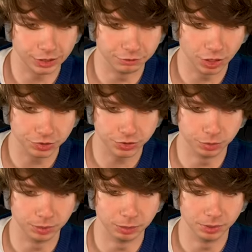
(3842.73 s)
like, I've
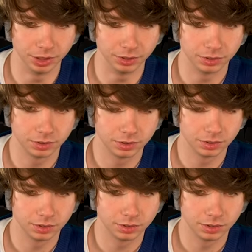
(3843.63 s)
lost so many
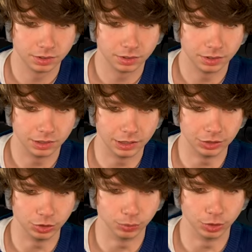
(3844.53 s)
men.
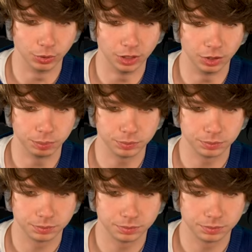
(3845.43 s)
And you were no help.